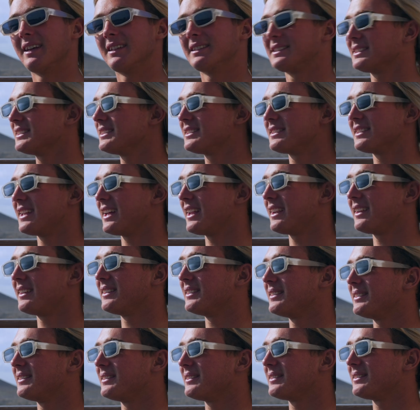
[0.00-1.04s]
And since
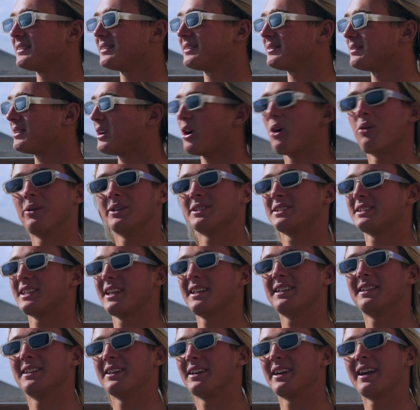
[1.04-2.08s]
then, always
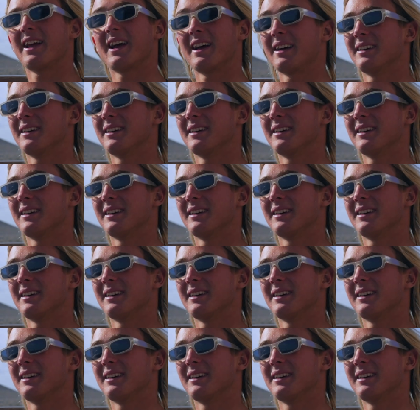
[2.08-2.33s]
stayed here, yeah.